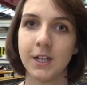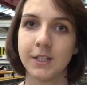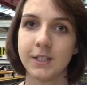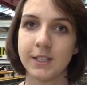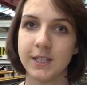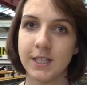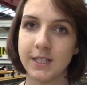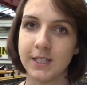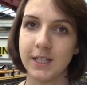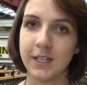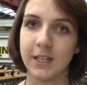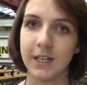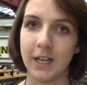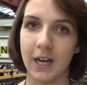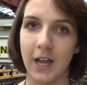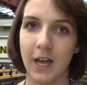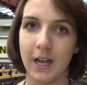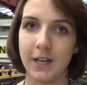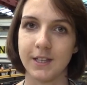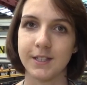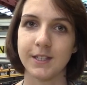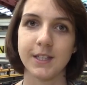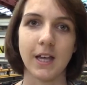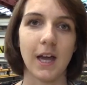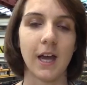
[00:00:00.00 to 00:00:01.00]
City
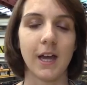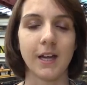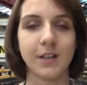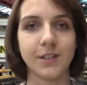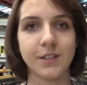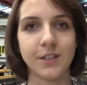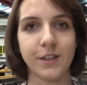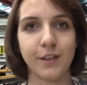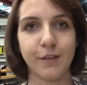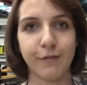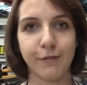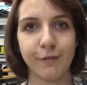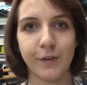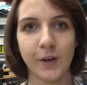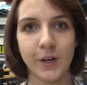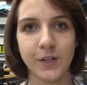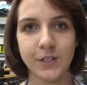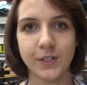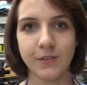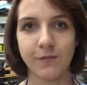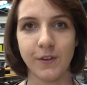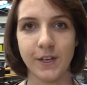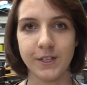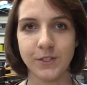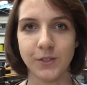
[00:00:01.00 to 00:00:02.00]
class and the
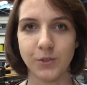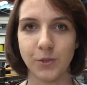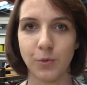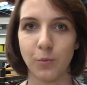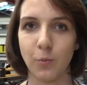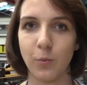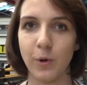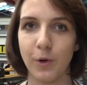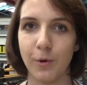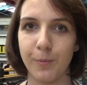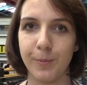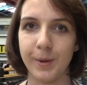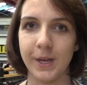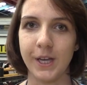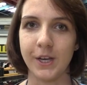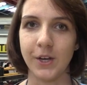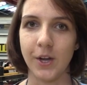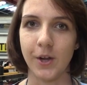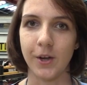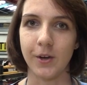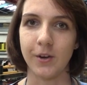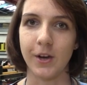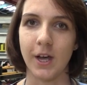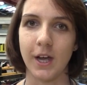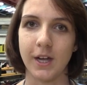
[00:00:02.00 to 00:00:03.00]
first vessel will be
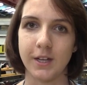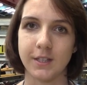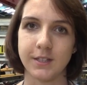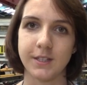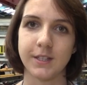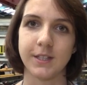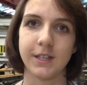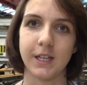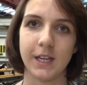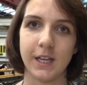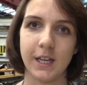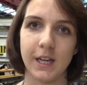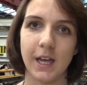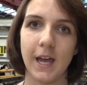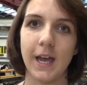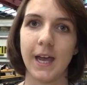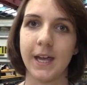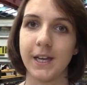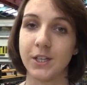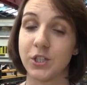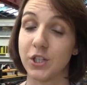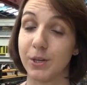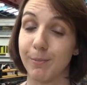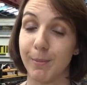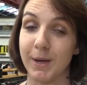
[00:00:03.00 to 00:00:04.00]
known as the
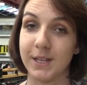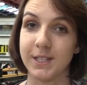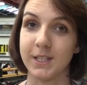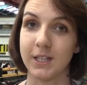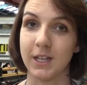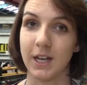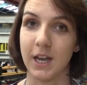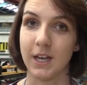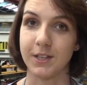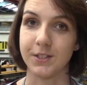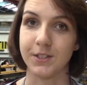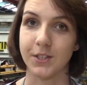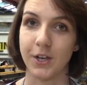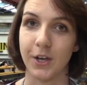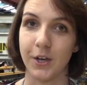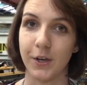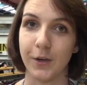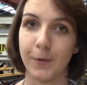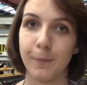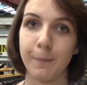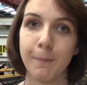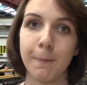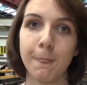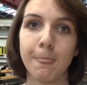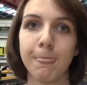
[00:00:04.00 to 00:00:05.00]
HMS
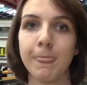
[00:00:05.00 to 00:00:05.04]
Glasgow.